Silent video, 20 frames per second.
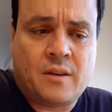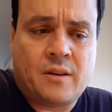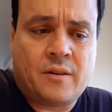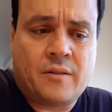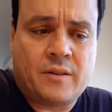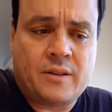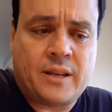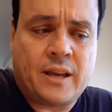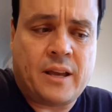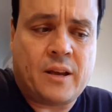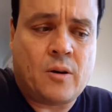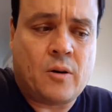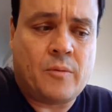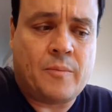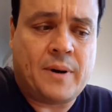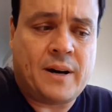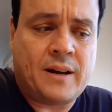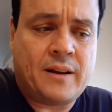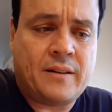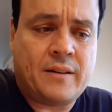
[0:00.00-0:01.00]
they go
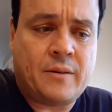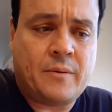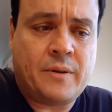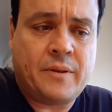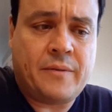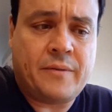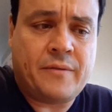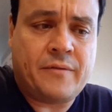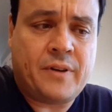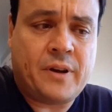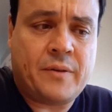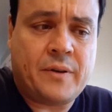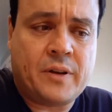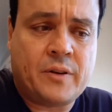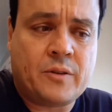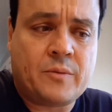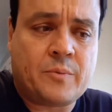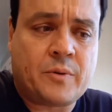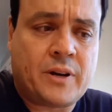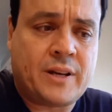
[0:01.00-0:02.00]
by with very
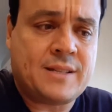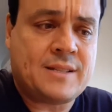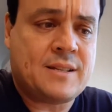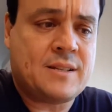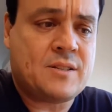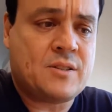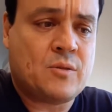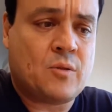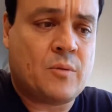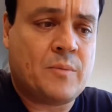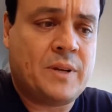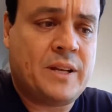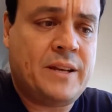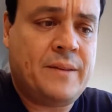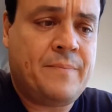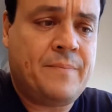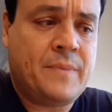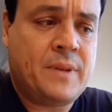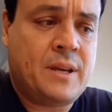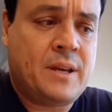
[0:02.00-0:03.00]
good prices
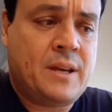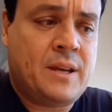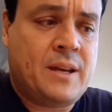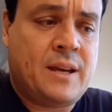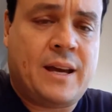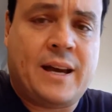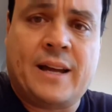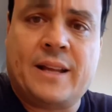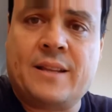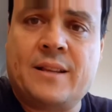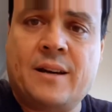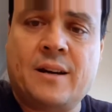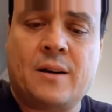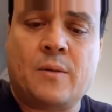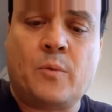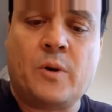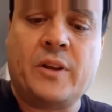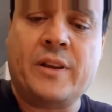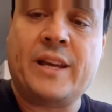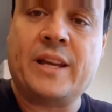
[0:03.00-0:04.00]
normally. And
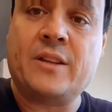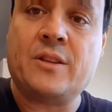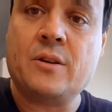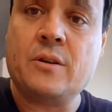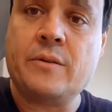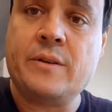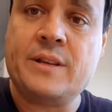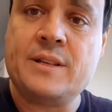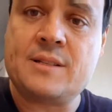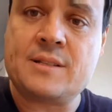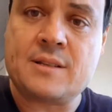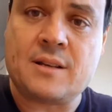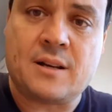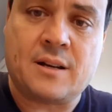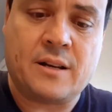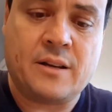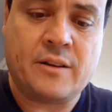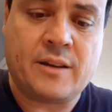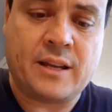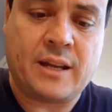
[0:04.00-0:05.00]
what you can do is
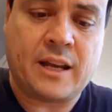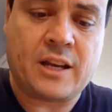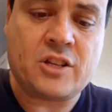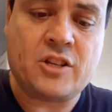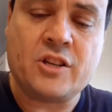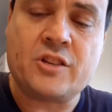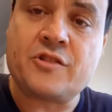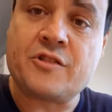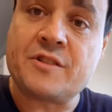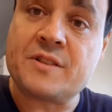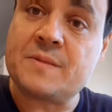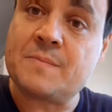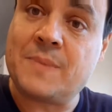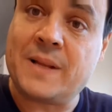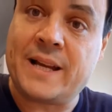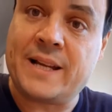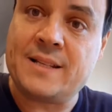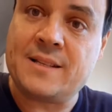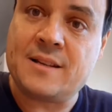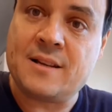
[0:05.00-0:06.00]
you can actually
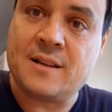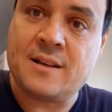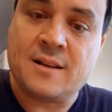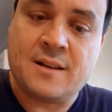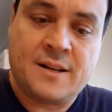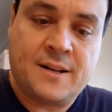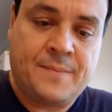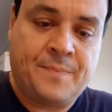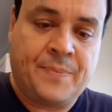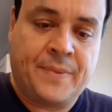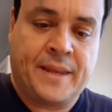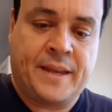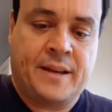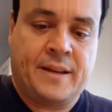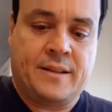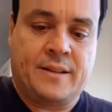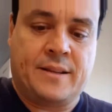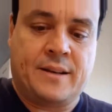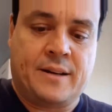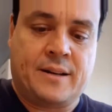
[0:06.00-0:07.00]
transplant
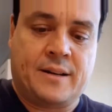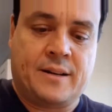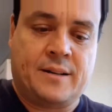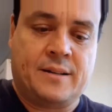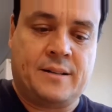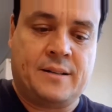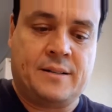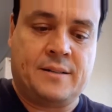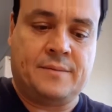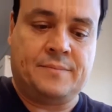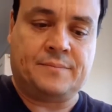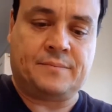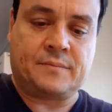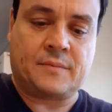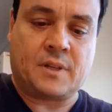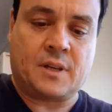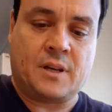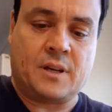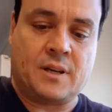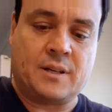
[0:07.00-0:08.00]
the
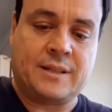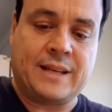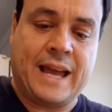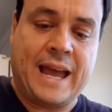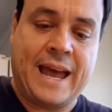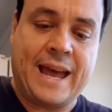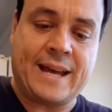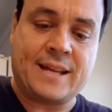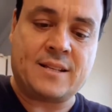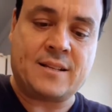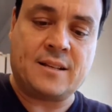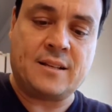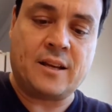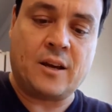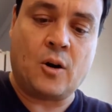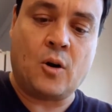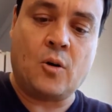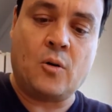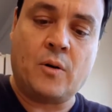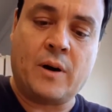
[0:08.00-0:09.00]

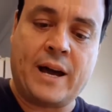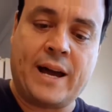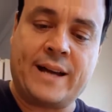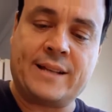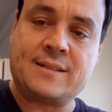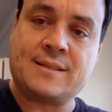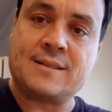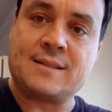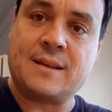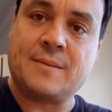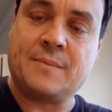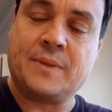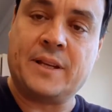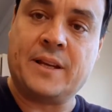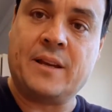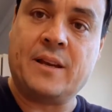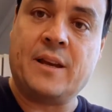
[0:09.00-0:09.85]
whole head assembly